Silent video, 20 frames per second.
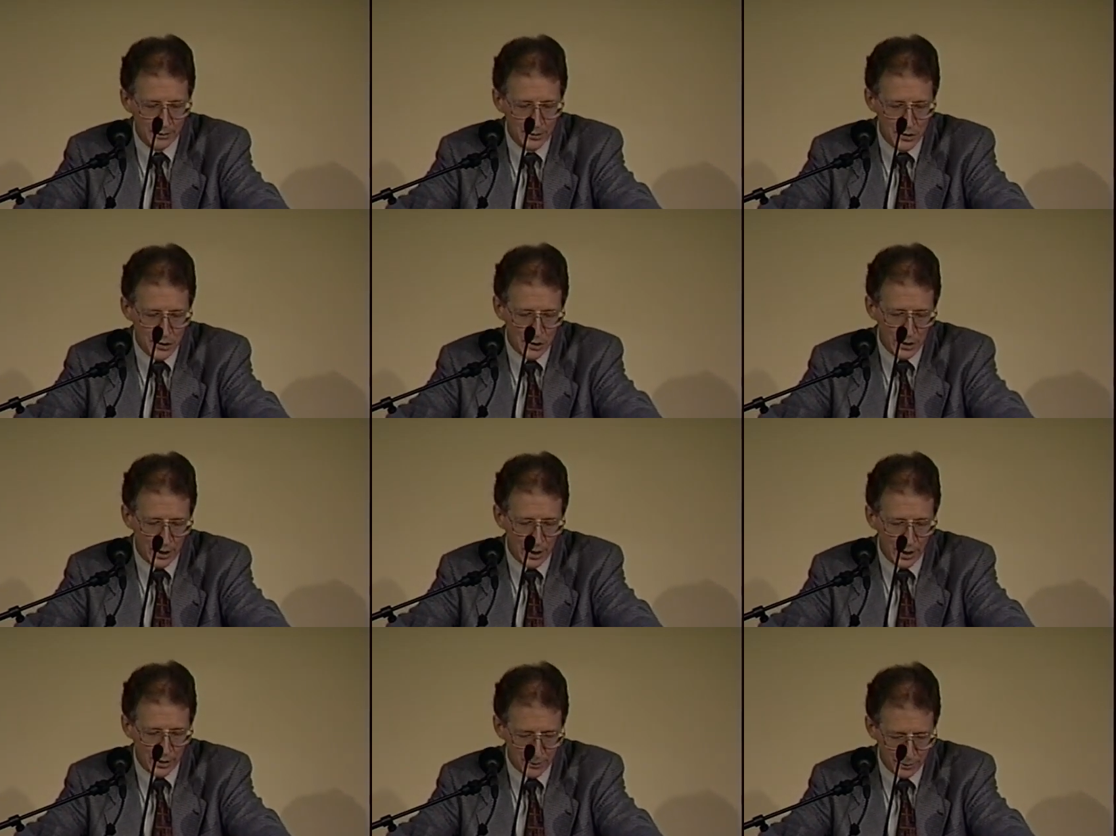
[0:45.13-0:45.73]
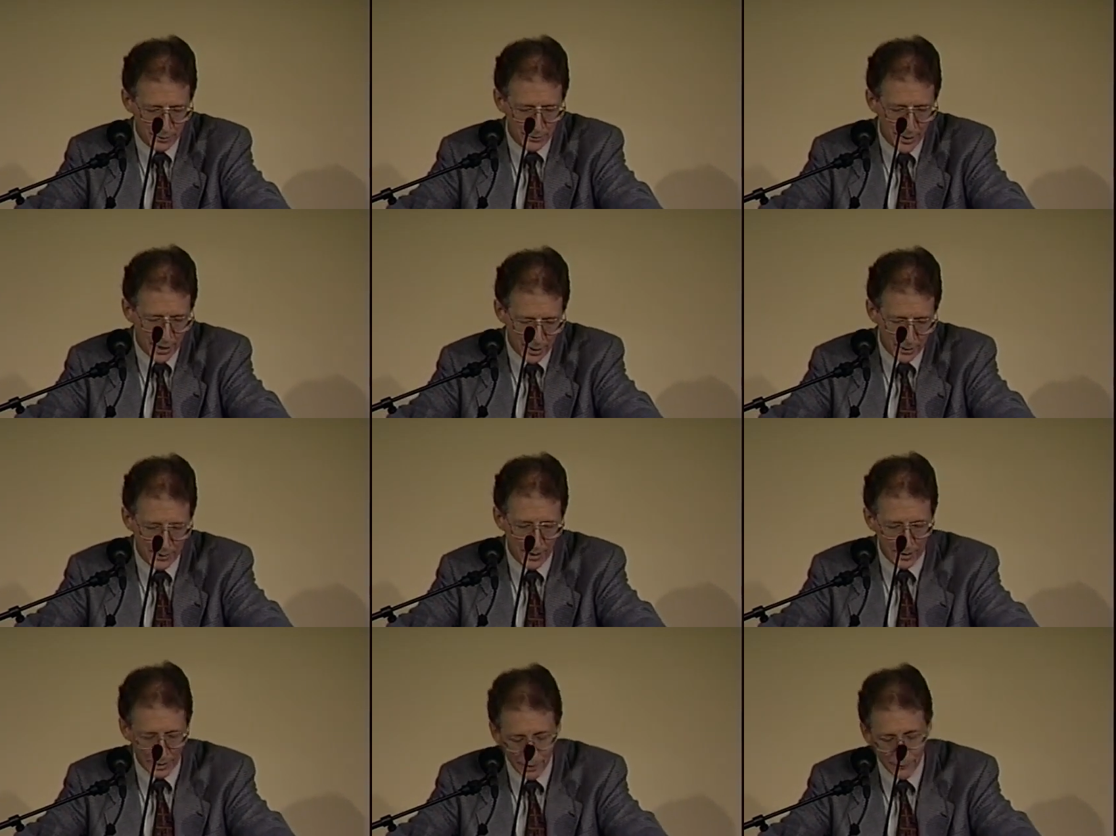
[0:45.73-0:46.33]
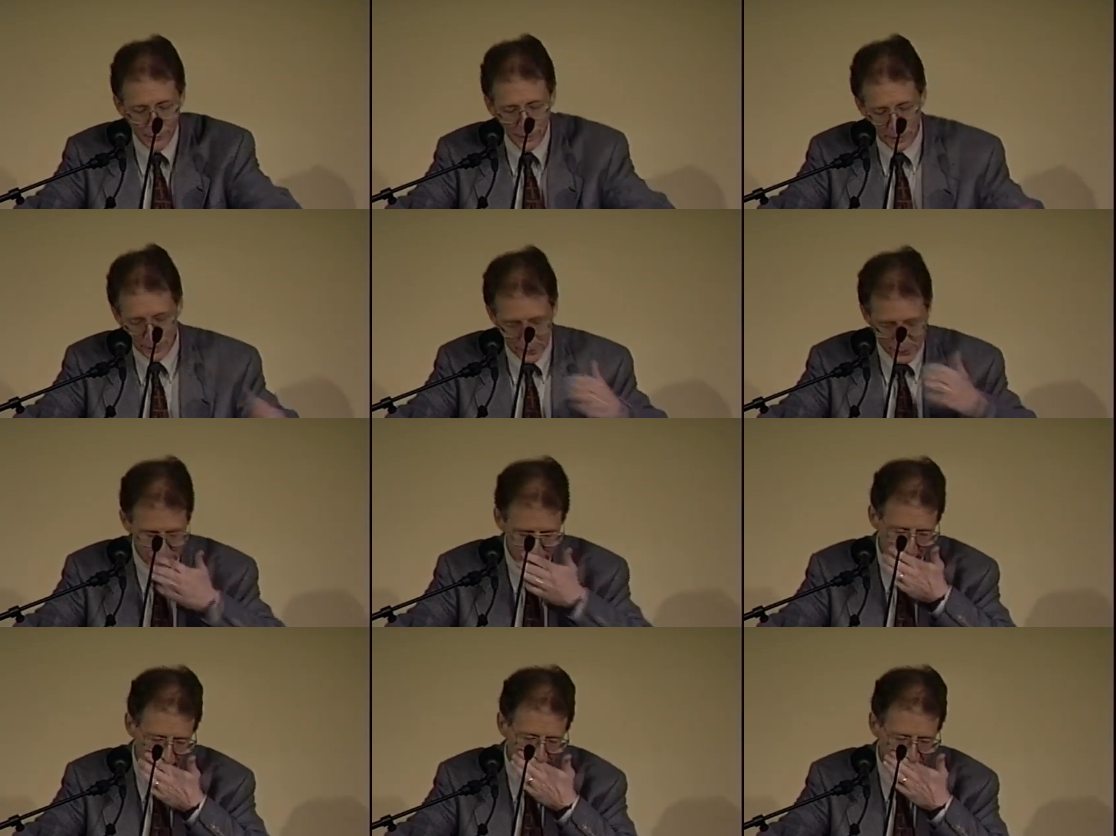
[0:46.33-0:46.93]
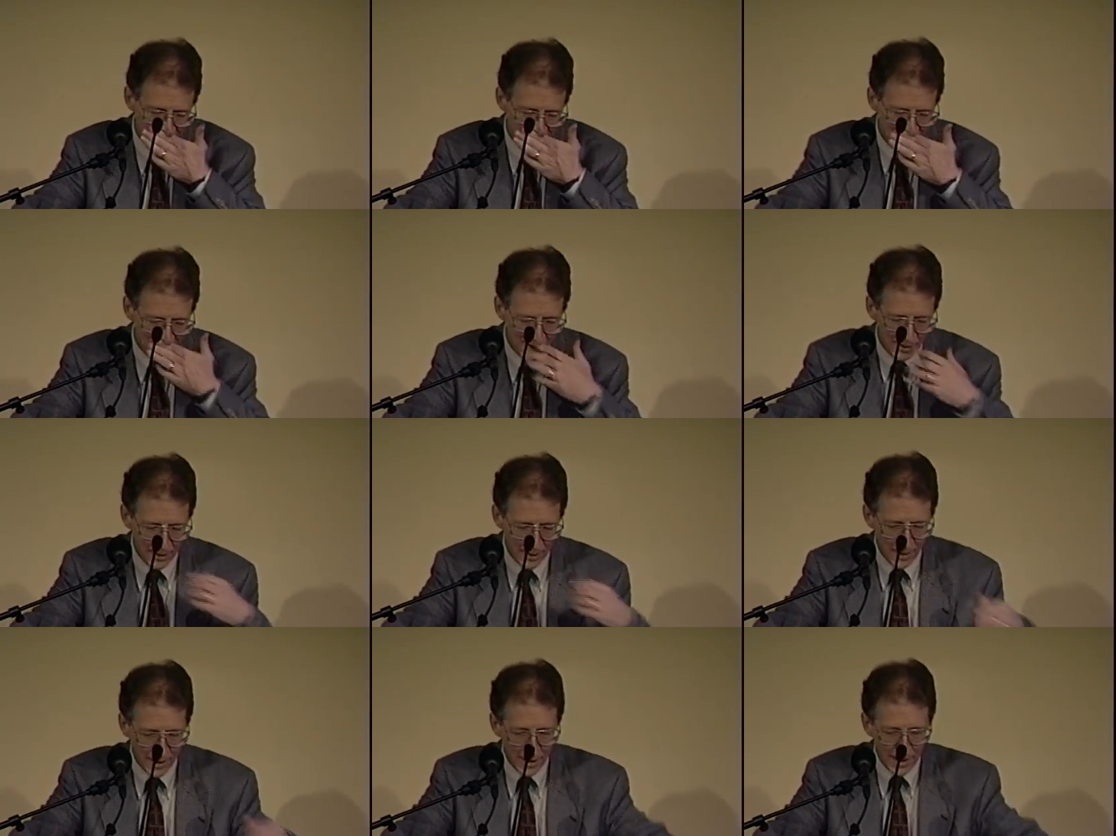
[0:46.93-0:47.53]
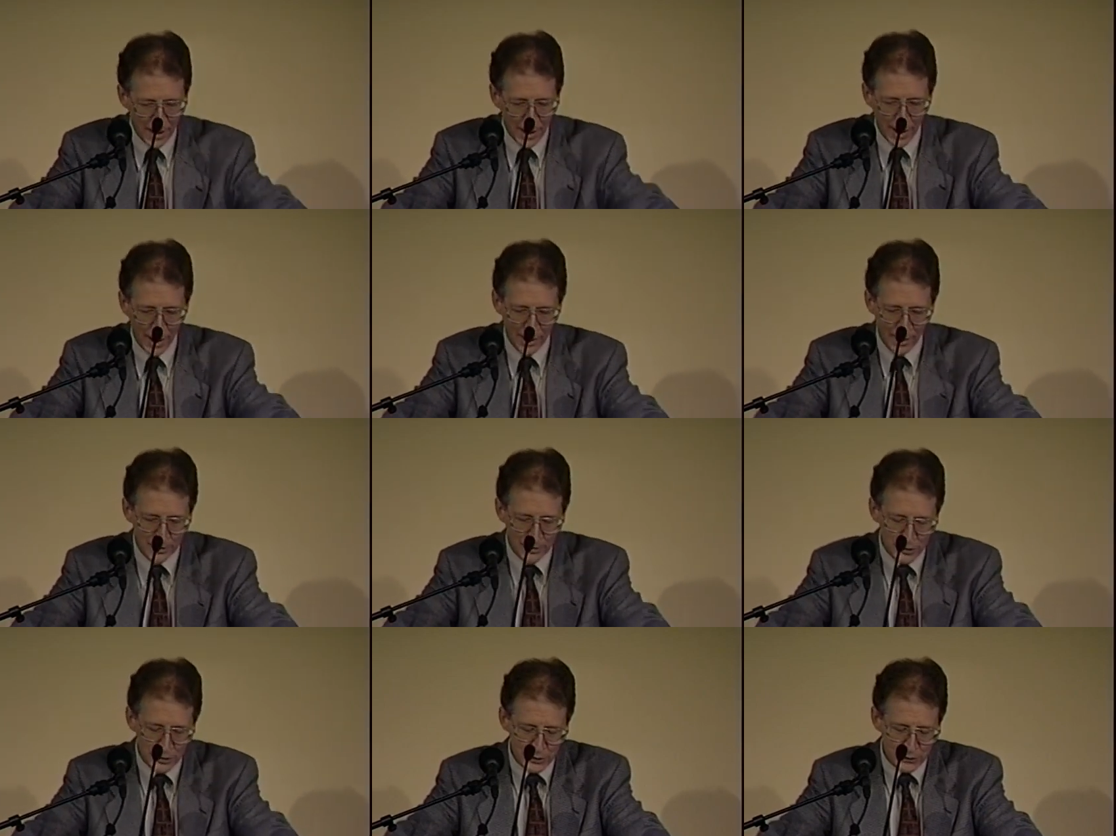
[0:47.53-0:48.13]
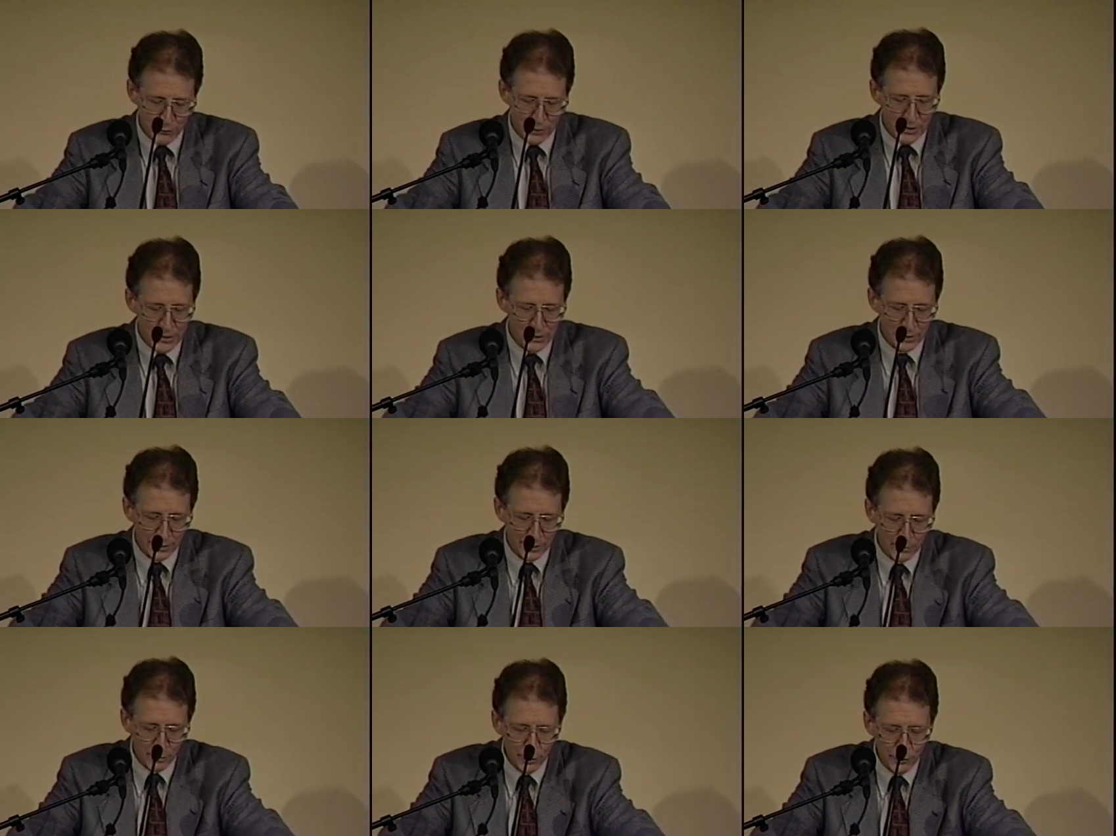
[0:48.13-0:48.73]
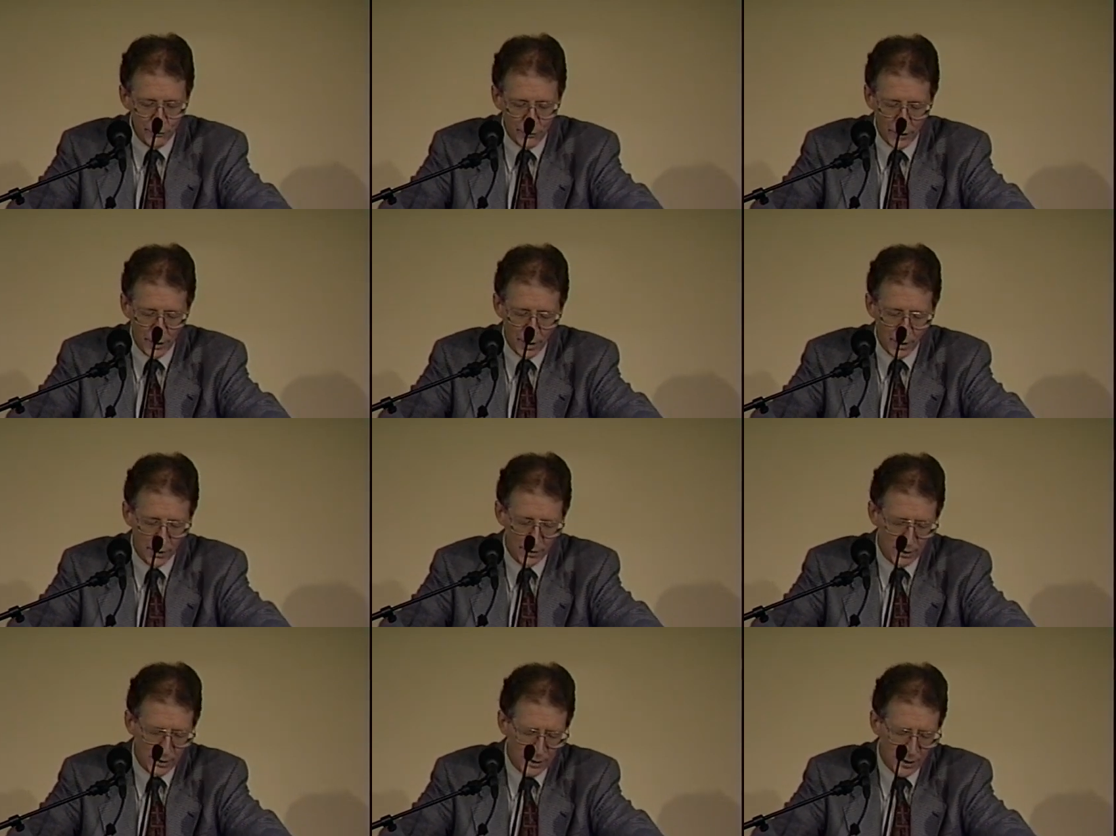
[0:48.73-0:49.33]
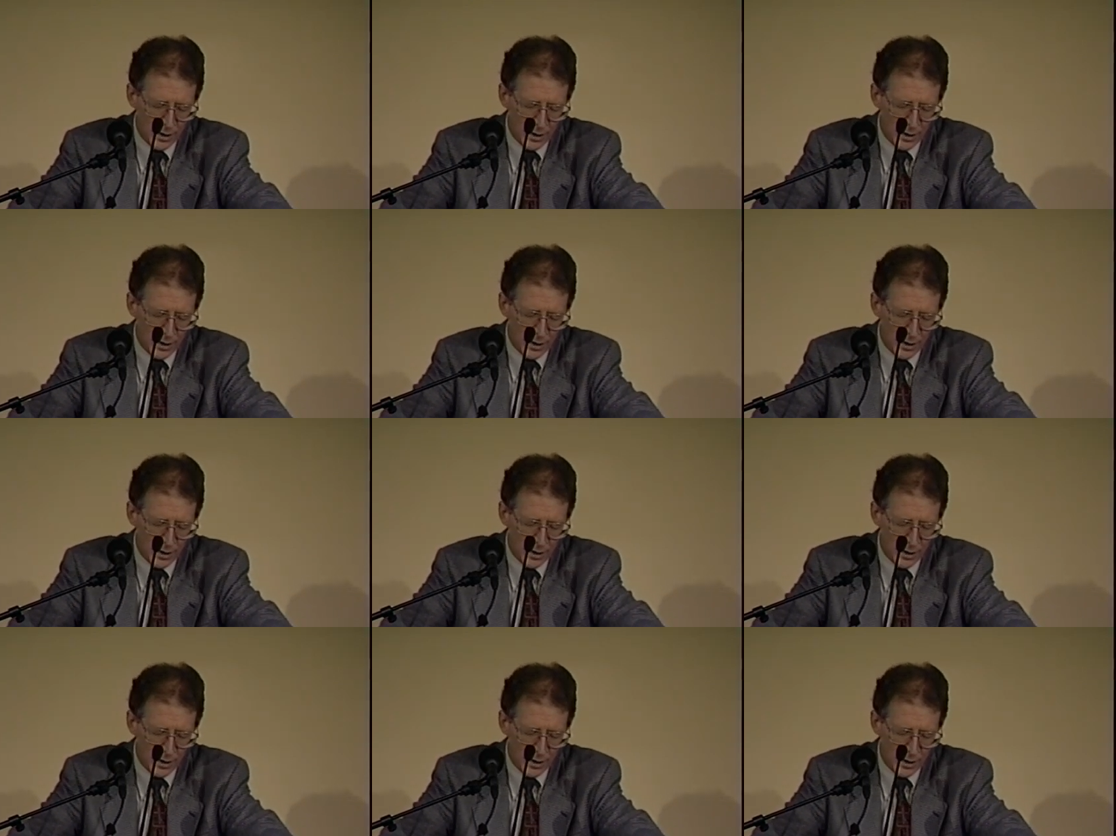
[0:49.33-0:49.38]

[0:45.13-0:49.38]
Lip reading: and she had they lived in the city and had just recently moved there,